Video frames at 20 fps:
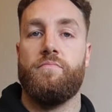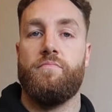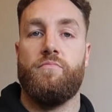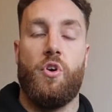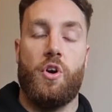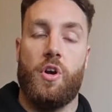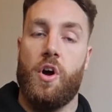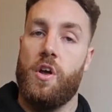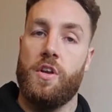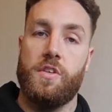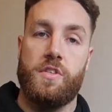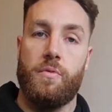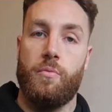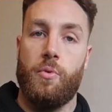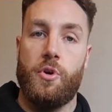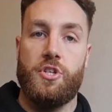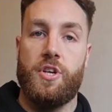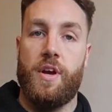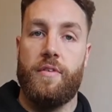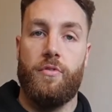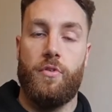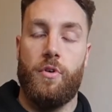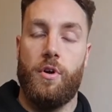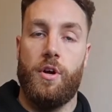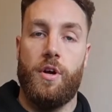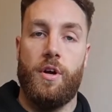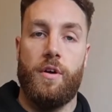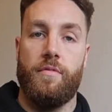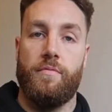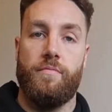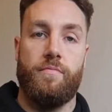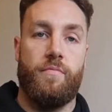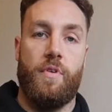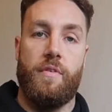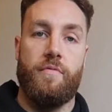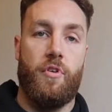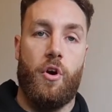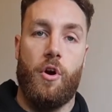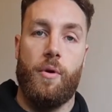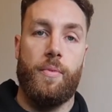regardless of whichever
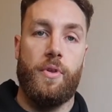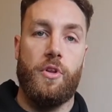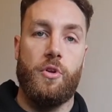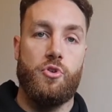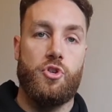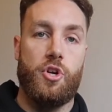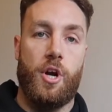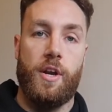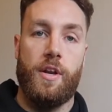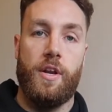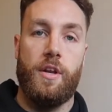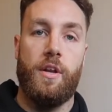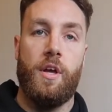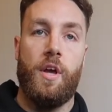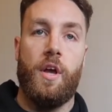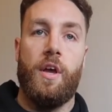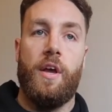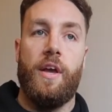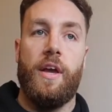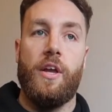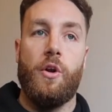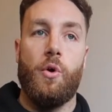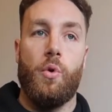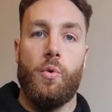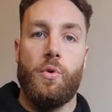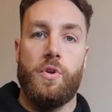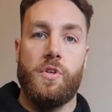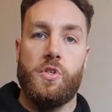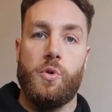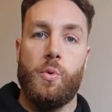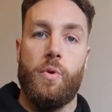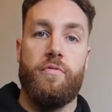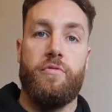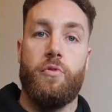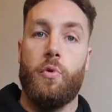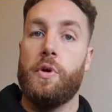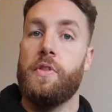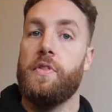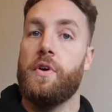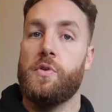environment that you train in order to
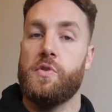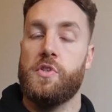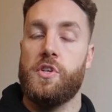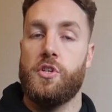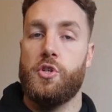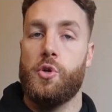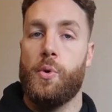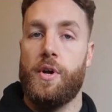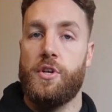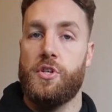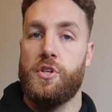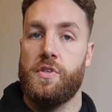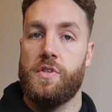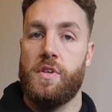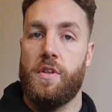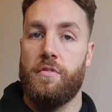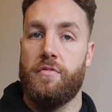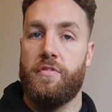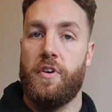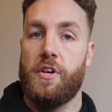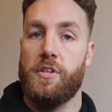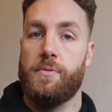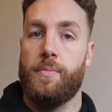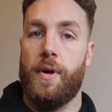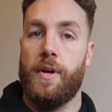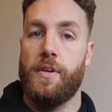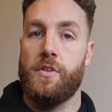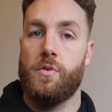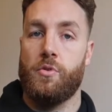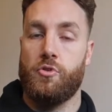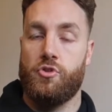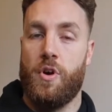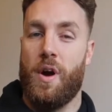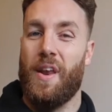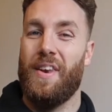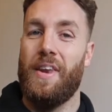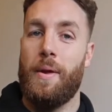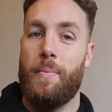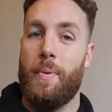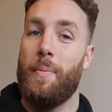avoid those situations in the first place, or try
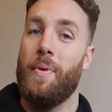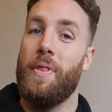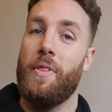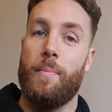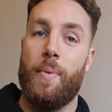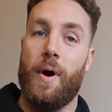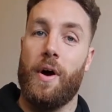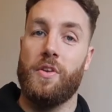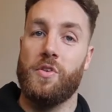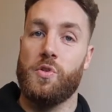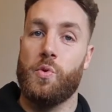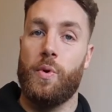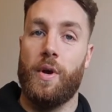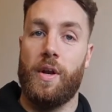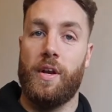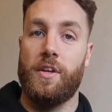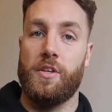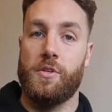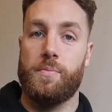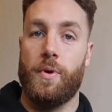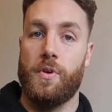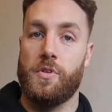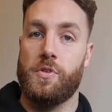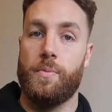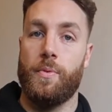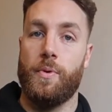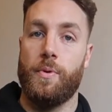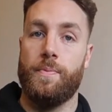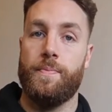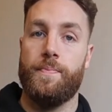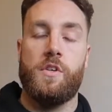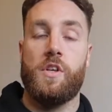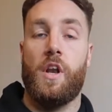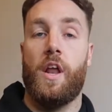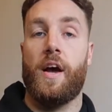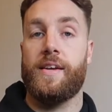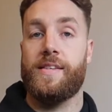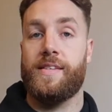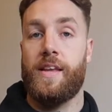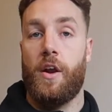and nip them in the bud as quickly as possible. So
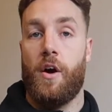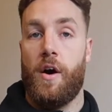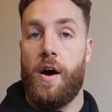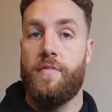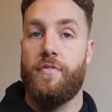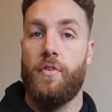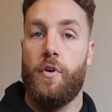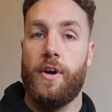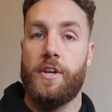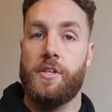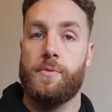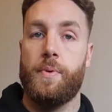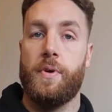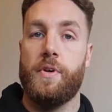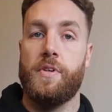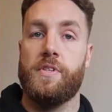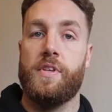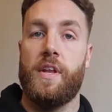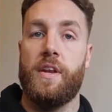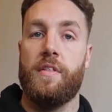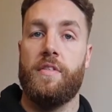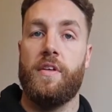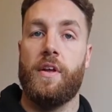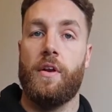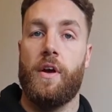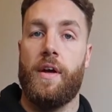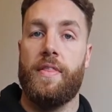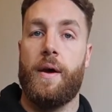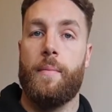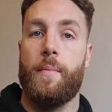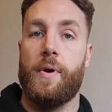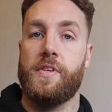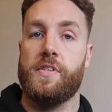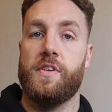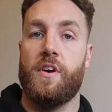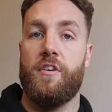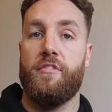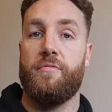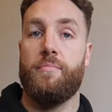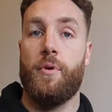like I said, I've not experienced anything like that
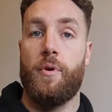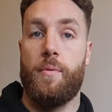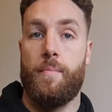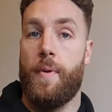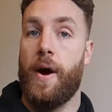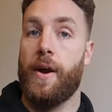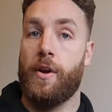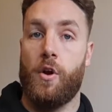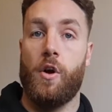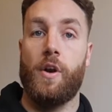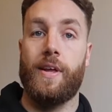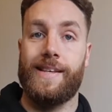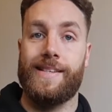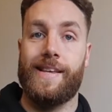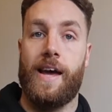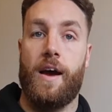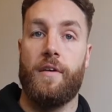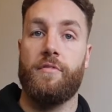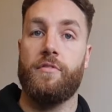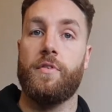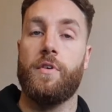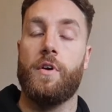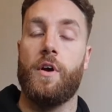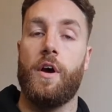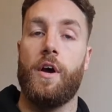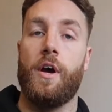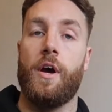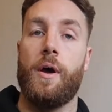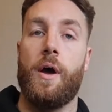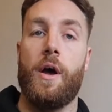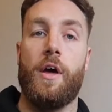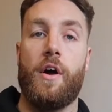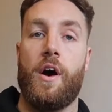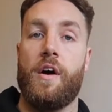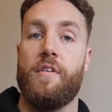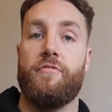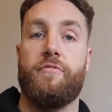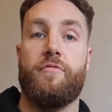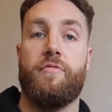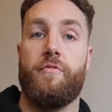myself, but my colleagues have. And
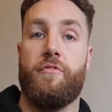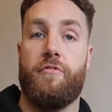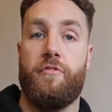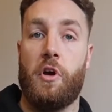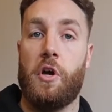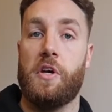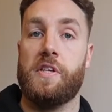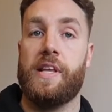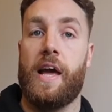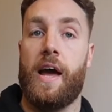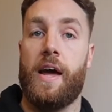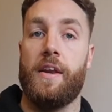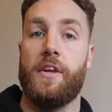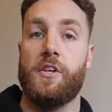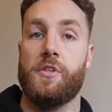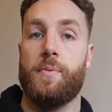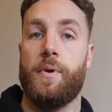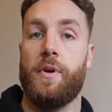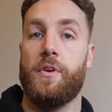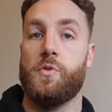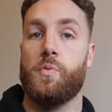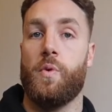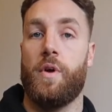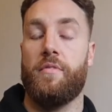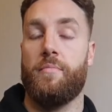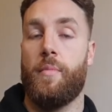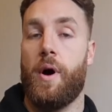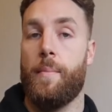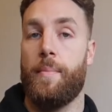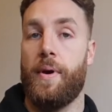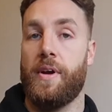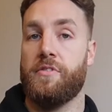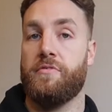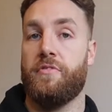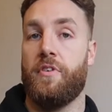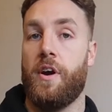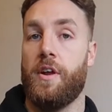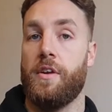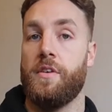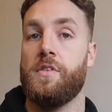I've firsthand experienced one of my best
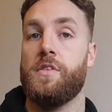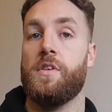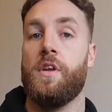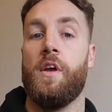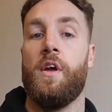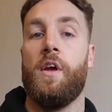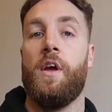friends